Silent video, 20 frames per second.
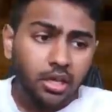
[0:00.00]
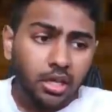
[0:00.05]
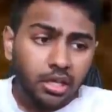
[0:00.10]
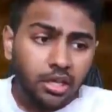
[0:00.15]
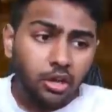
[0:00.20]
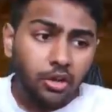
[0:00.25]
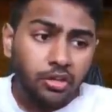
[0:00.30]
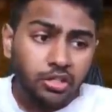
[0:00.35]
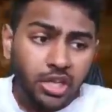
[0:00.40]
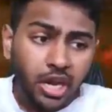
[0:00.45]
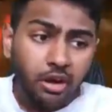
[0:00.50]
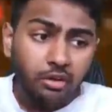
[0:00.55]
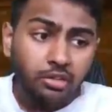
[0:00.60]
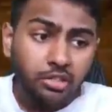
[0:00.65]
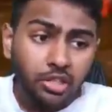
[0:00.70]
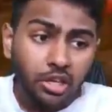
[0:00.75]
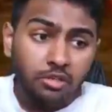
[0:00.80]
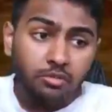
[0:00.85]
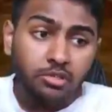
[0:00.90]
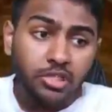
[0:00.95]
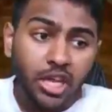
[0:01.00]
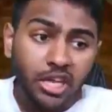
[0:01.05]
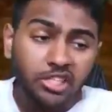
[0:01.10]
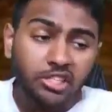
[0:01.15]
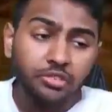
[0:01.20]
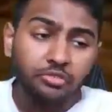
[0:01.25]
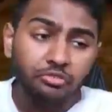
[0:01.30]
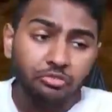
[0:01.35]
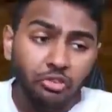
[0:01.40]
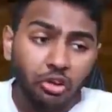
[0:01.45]
Going to Harrier start,
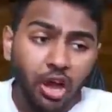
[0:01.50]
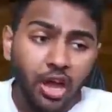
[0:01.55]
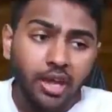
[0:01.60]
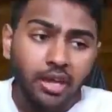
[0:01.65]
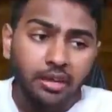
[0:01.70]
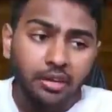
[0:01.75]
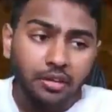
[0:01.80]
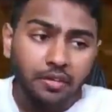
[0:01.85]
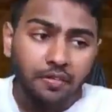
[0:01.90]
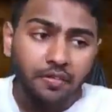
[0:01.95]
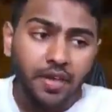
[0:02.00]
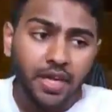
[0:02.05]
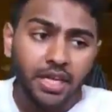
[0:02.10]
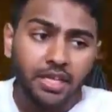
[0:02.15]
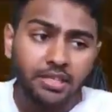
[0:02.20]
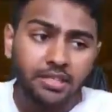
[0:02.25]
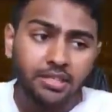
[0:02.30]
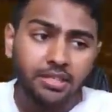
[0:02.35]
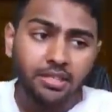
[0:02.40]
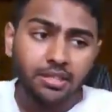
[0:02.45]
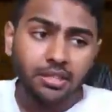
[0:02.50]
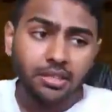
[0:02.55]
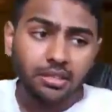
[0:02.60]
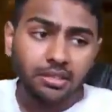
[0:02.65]
dashing right in her face.